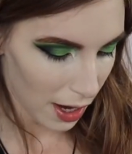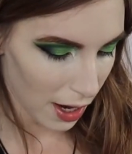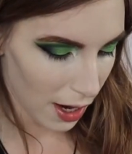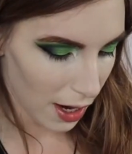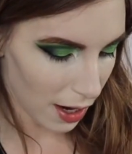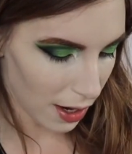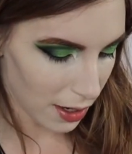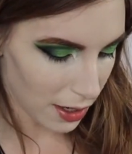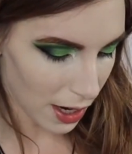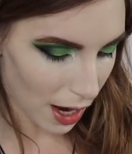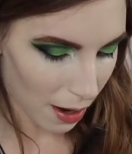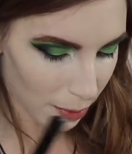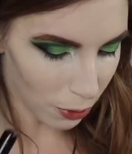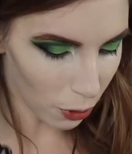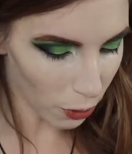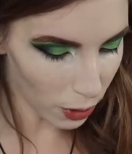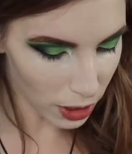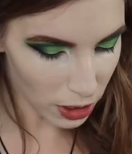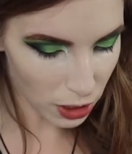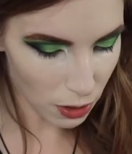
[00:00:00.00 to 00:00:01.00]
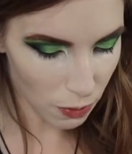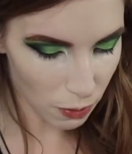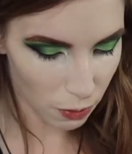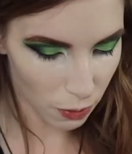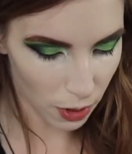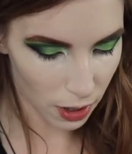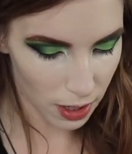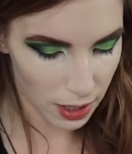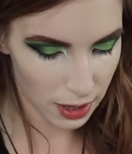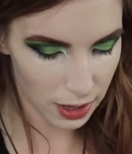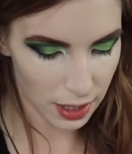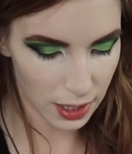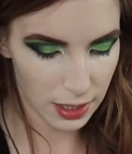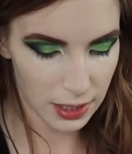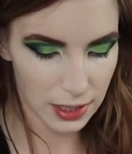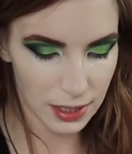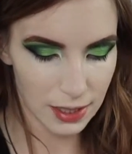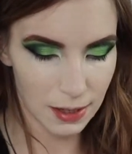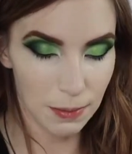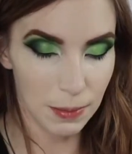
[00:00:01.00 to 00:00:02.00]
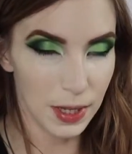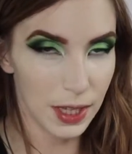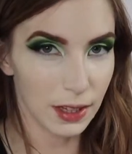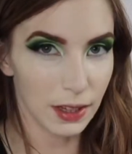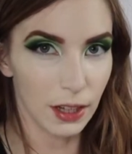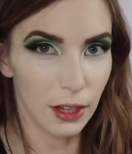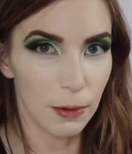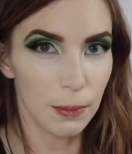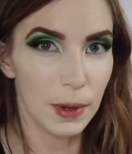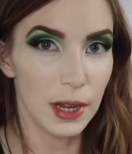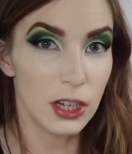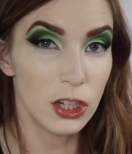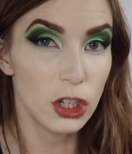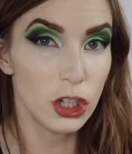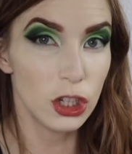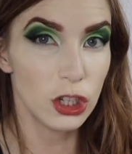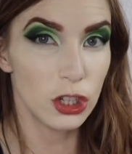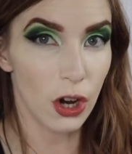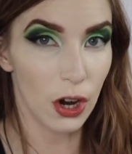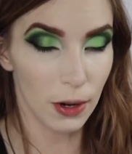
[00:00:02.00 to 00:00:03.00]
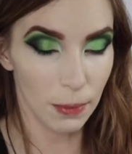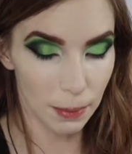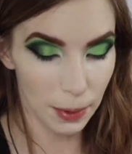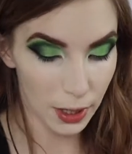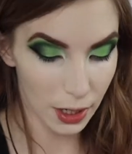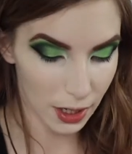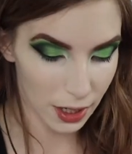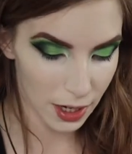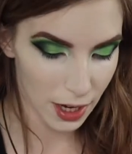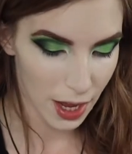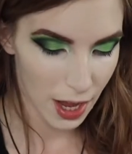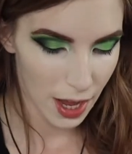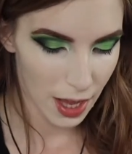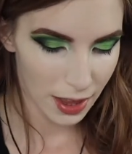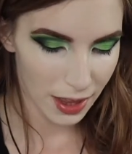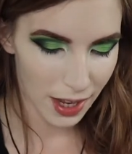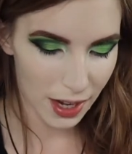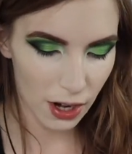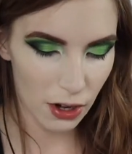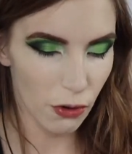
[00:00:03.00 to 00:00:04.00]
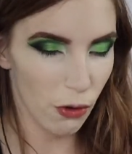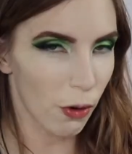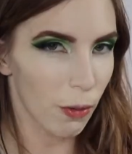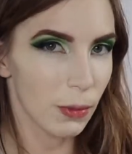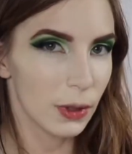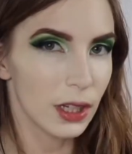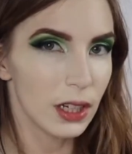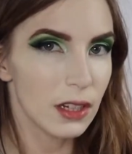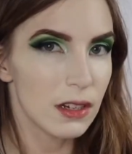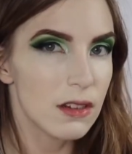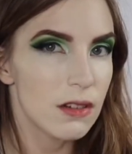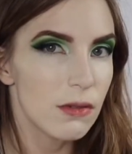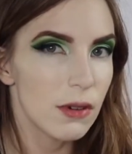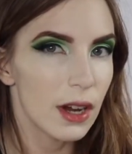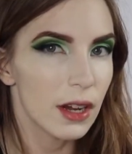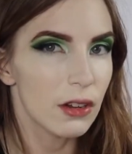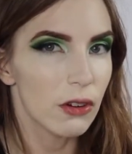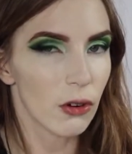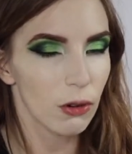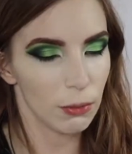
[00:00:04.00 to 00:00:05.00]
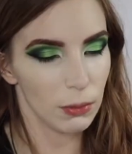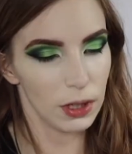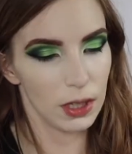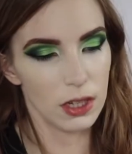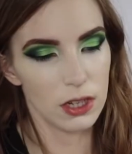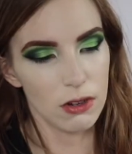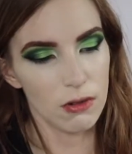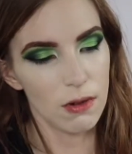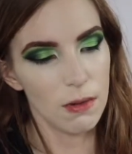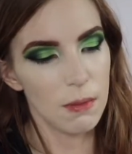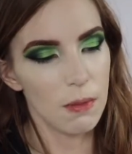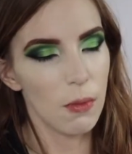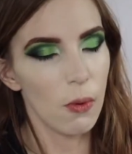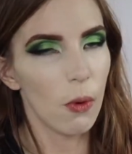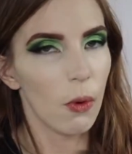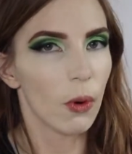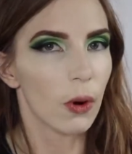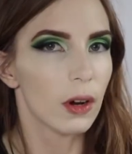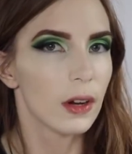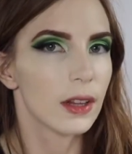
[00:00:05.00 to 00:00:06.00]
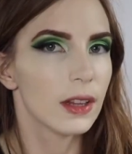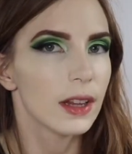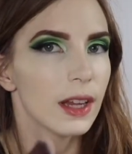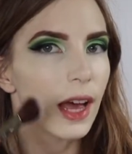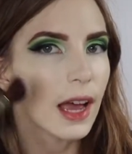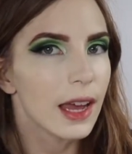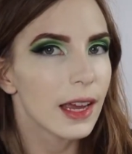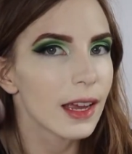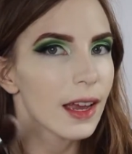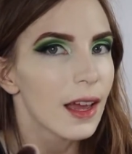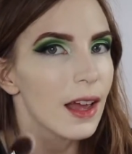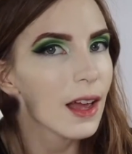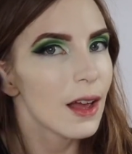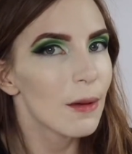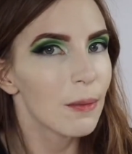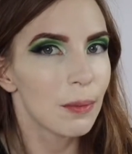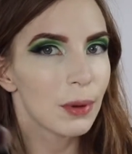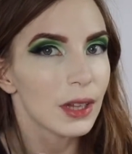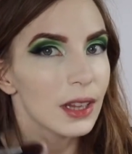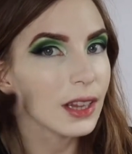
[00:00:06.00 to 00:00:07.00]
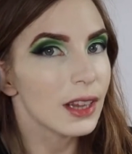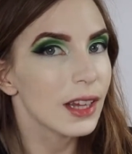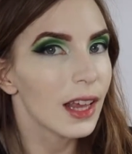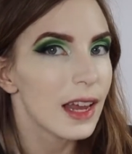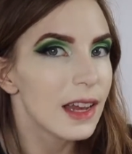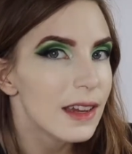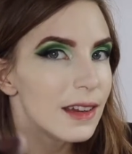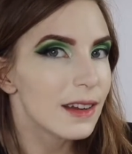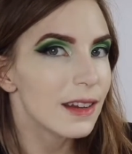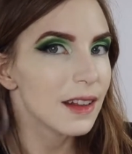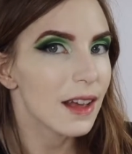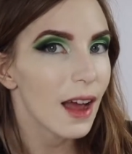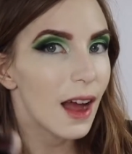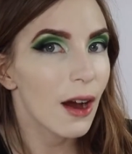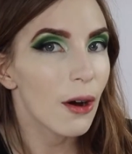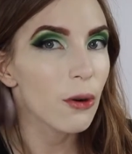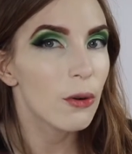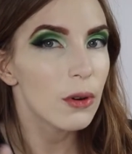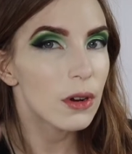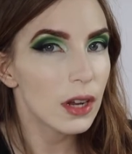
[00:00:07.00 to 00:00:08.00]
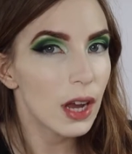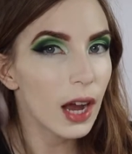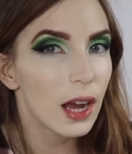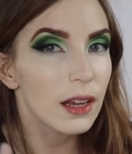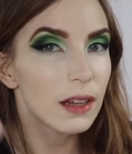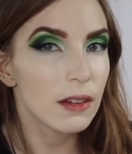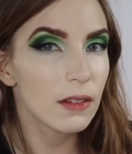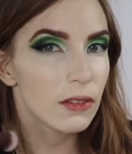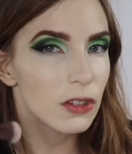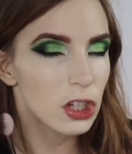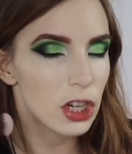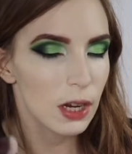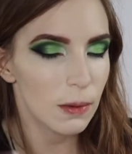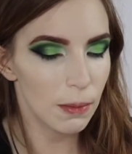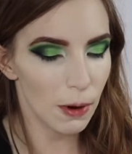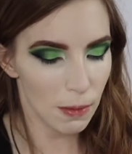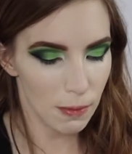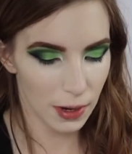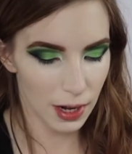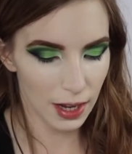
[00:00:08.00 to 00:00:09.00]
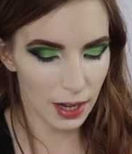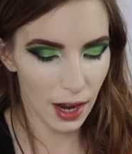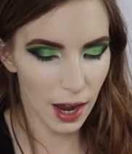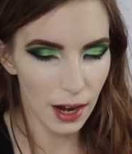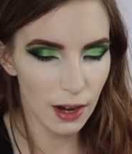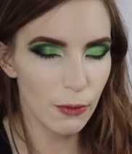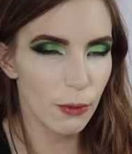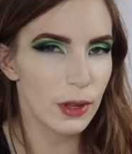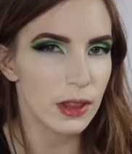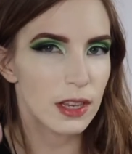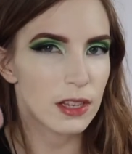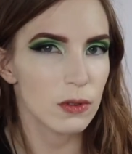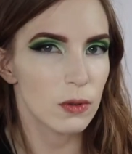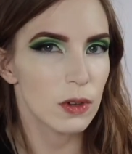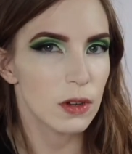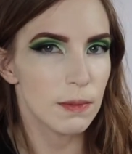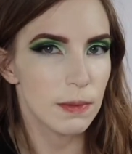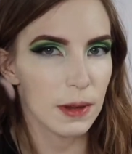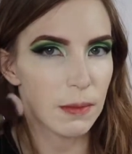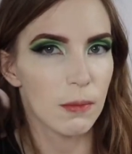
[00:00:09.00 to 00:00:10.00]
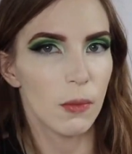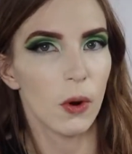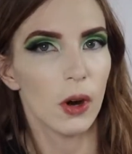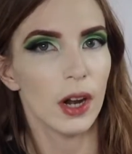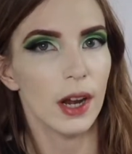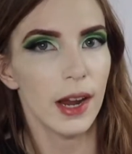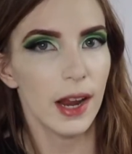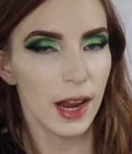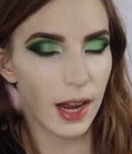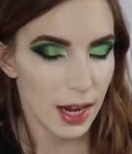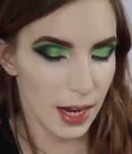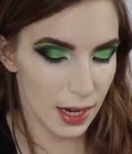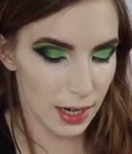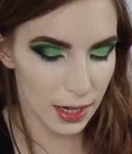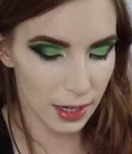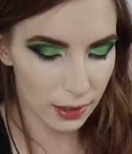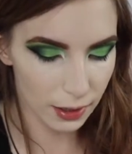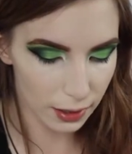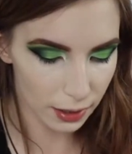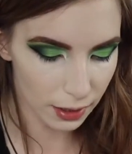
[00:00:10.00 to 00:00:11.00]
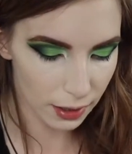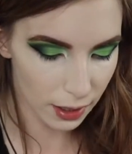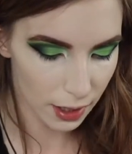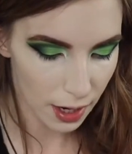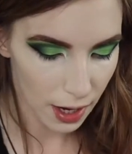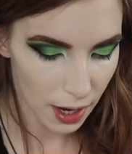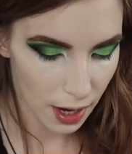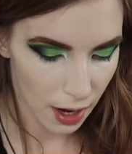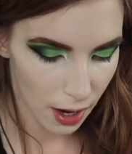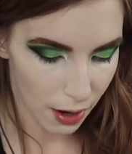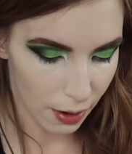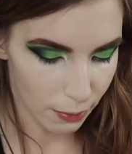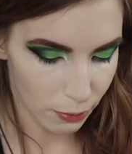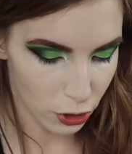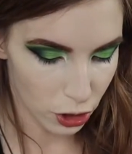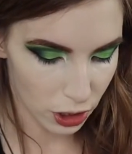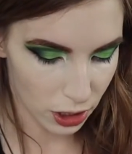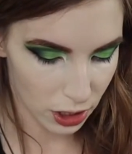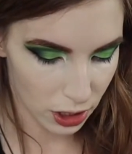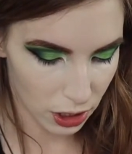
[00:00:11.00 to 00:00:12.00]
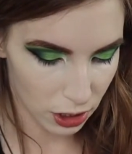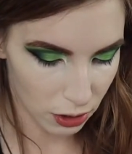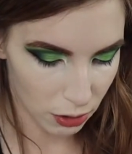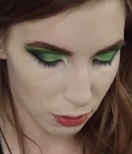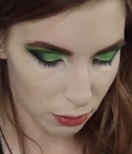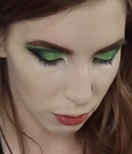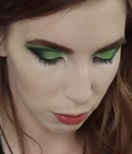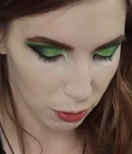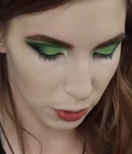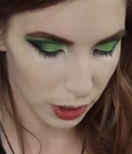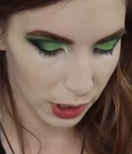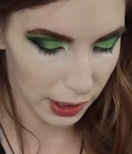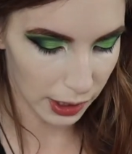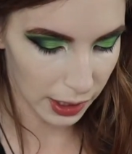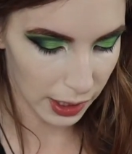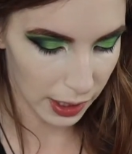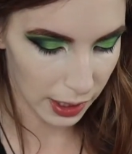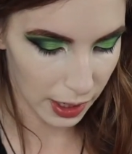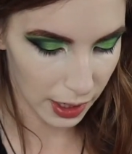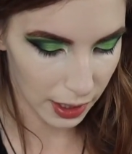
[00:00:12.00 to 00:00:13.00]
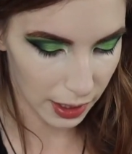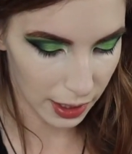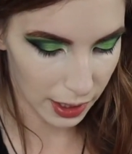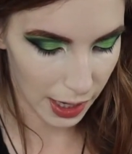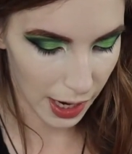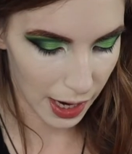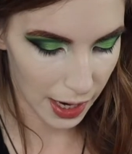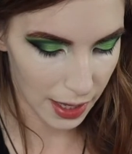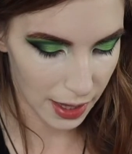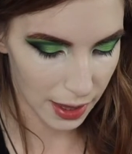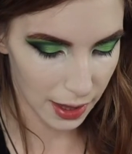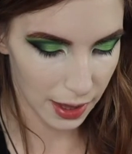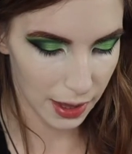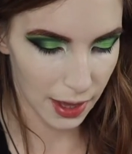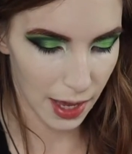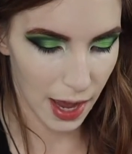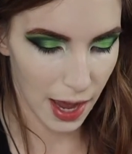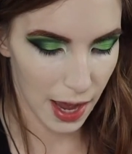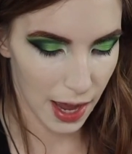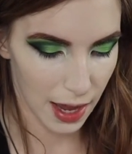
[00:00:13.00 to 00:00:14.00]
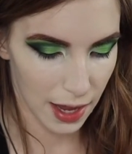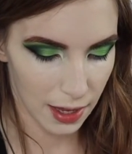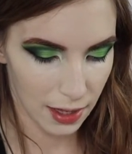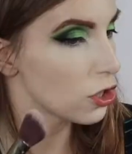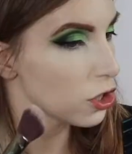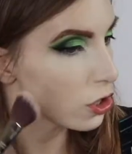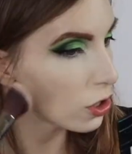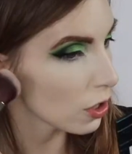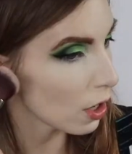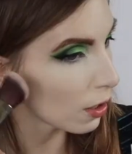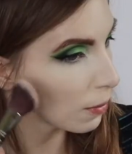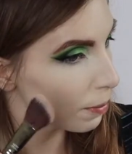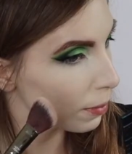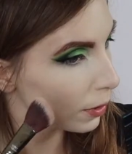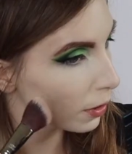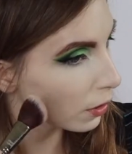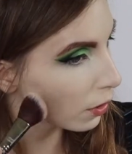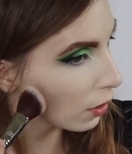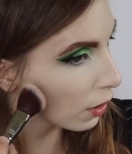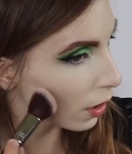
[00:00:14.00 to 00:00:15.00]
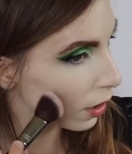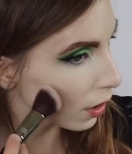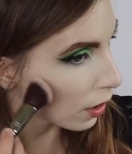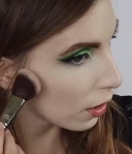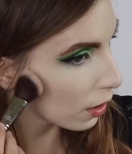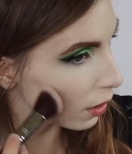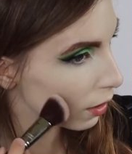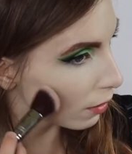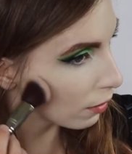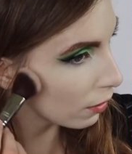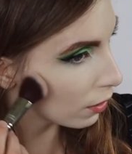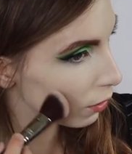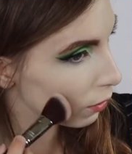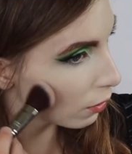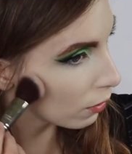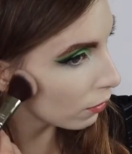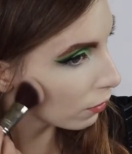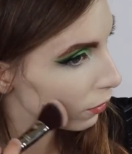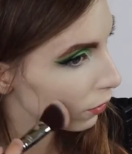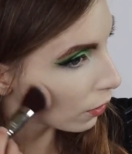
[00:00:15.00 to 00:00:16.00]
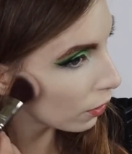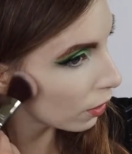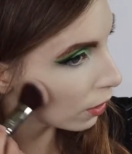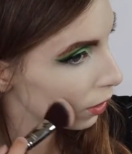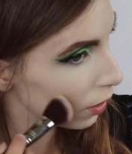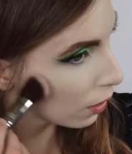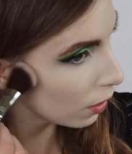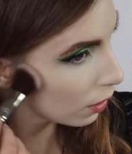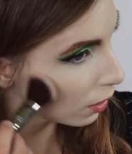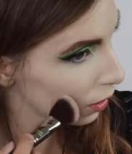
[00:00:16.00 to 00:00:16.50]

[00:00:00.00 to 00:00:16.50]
And I'm going to want this to be a little bit sharper than I normally do. I normally do a more like blended out kind of cheekbone, but I kind of want this one to be more angular, just to really get that sharp look that I'm going for.